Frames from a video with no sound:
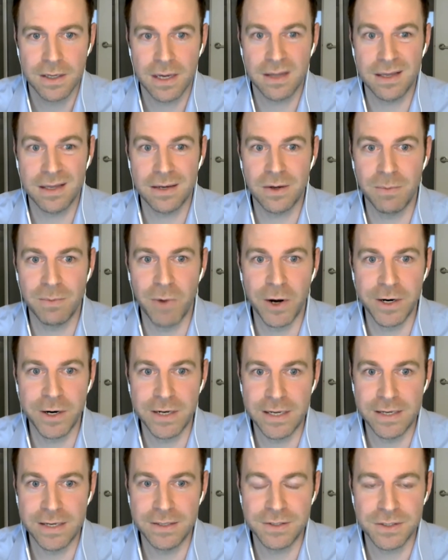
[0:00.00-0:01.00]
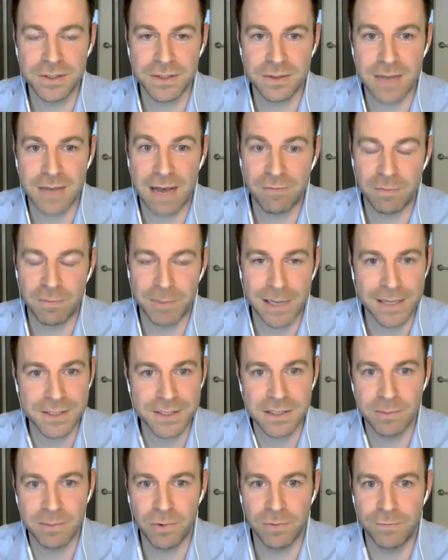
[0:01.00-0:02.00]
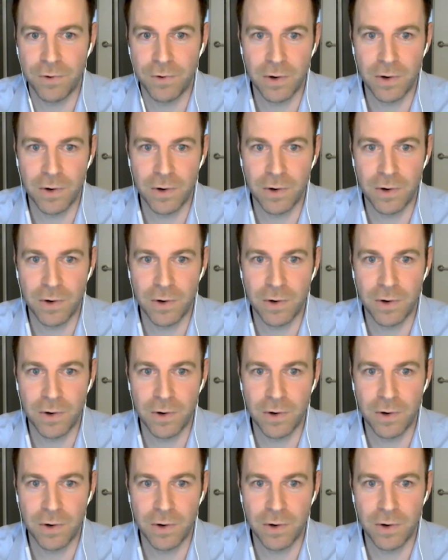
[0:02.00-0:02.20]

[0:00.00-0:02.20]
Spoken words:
I think commodities have a place in the